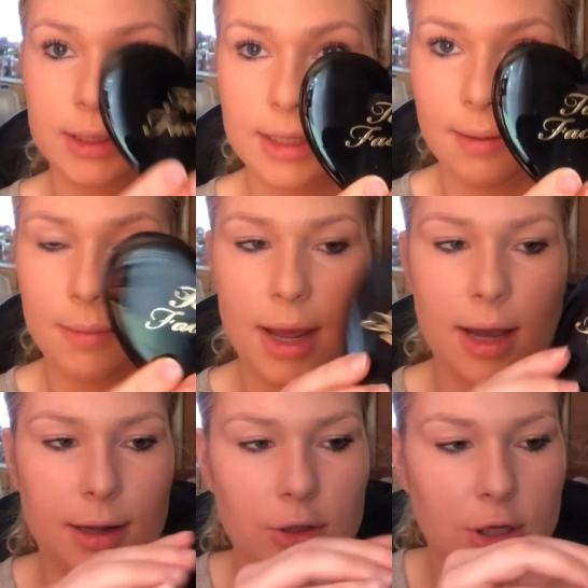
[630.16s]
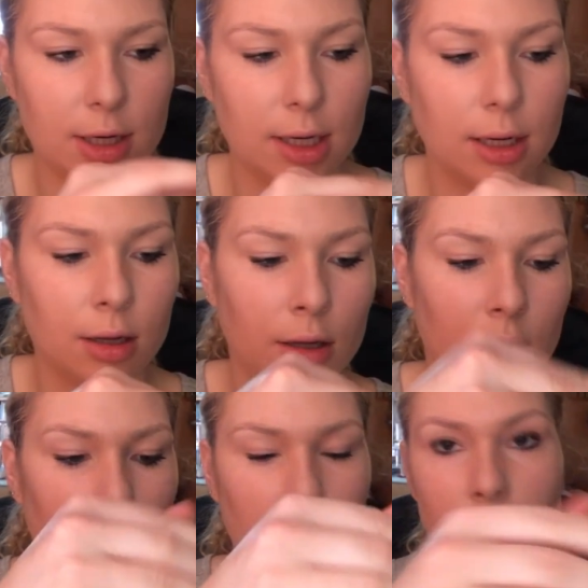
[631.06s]
Same packaging,
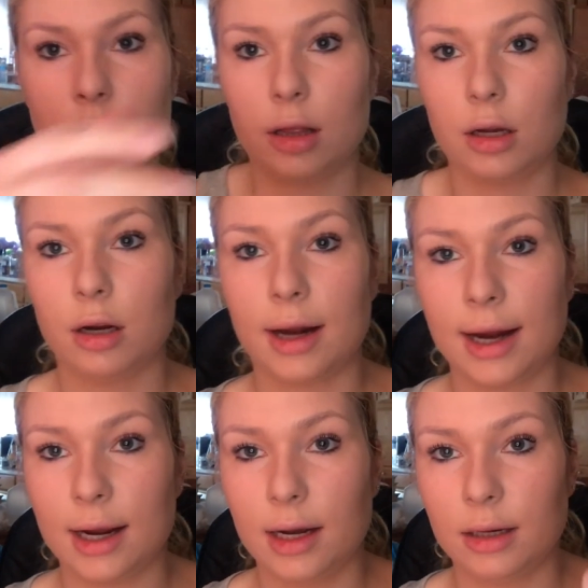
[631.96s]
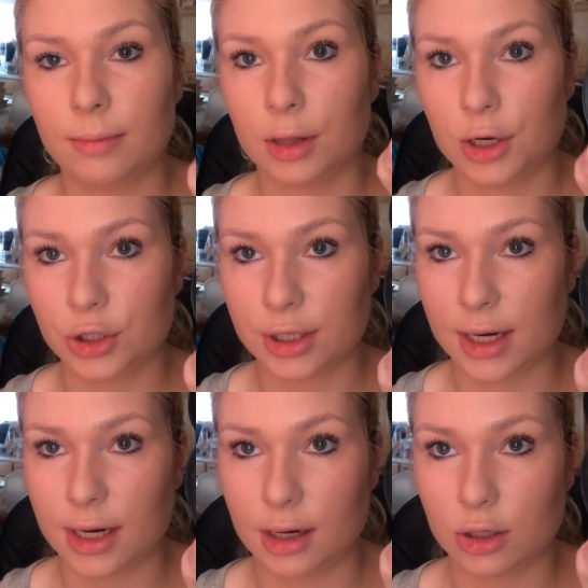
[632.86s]
color and blush
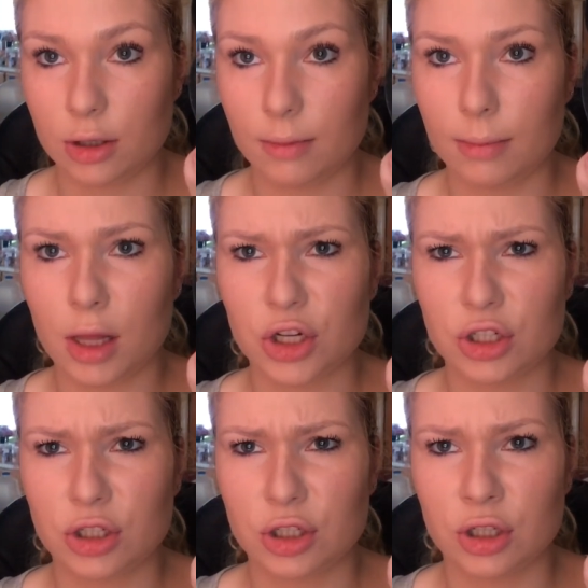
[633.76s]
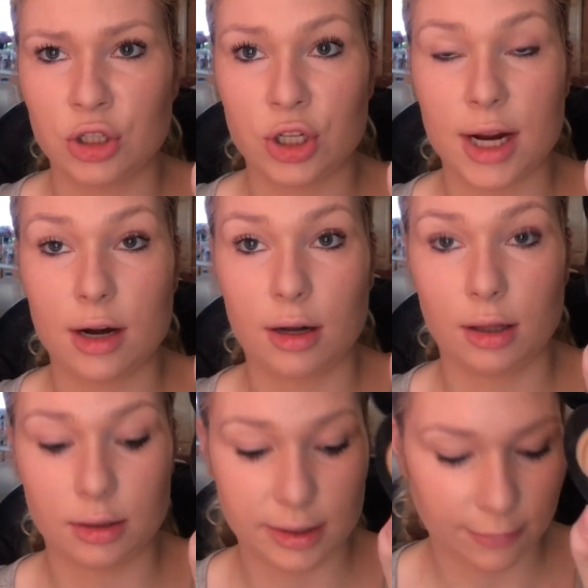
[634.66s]
shade are a
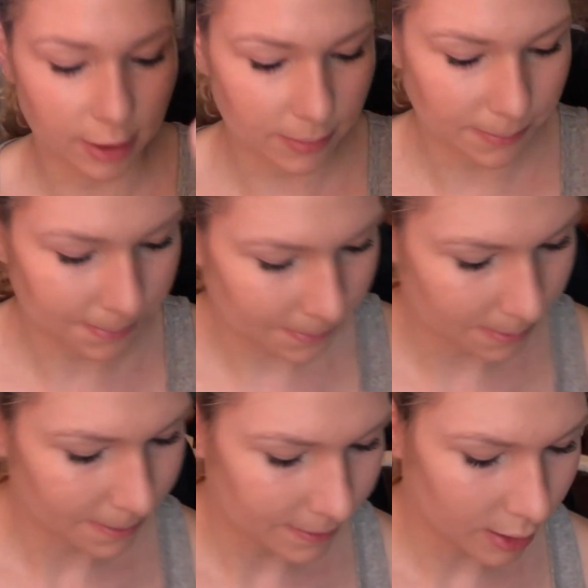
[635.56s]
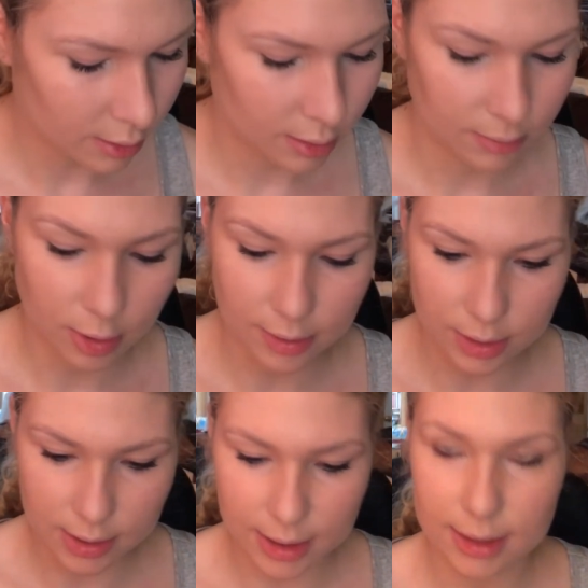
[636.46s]
little different. Going
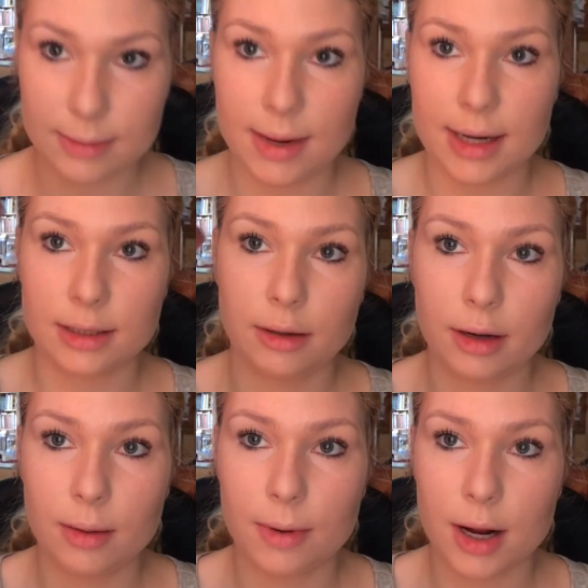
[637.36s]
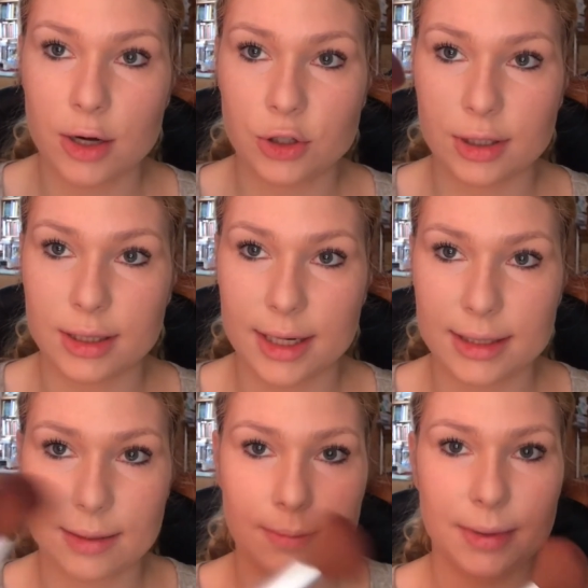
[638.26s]
to take this MAC Studio brush. It's
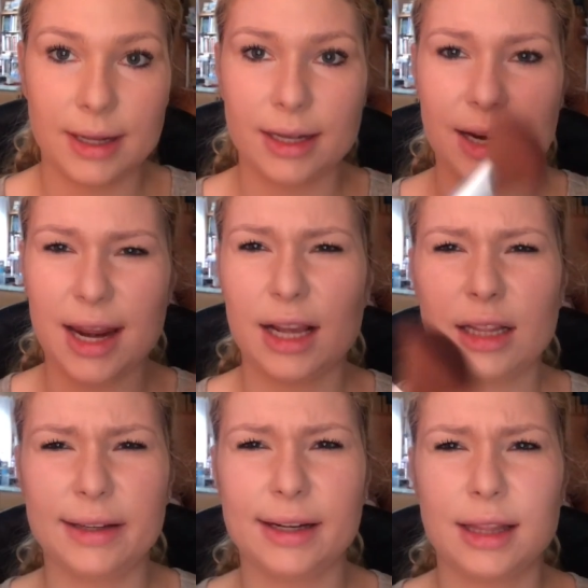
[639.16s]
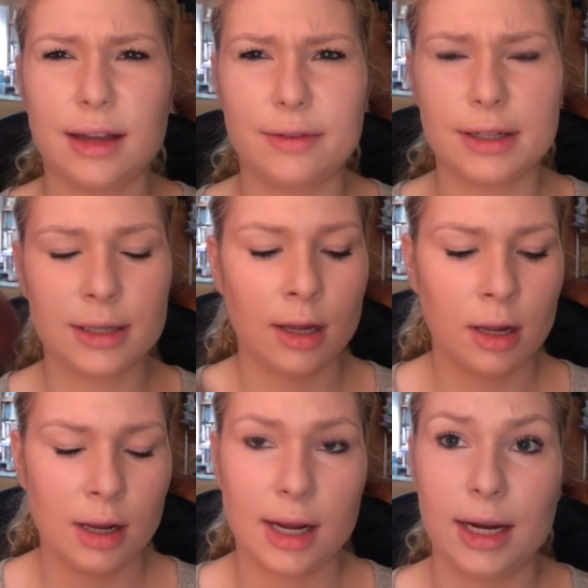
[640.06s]
nice and big and angly and I love it.
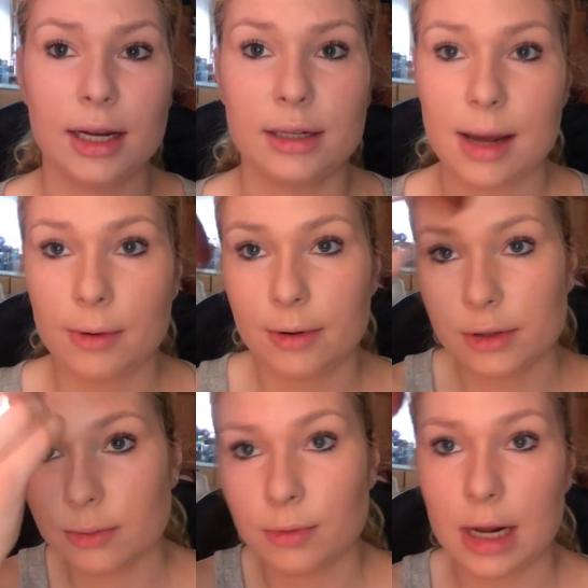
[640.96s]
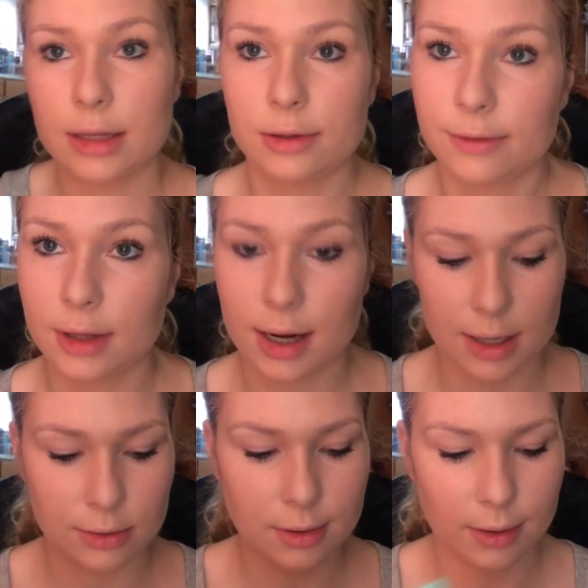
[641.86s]
And I'm going to bronze over the
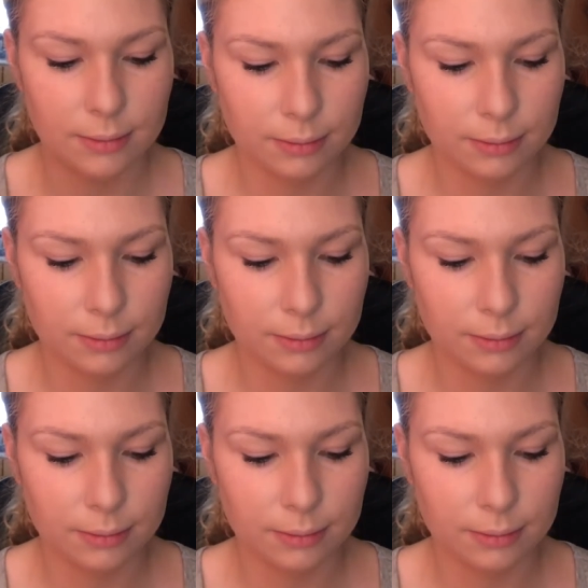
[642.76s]
contour.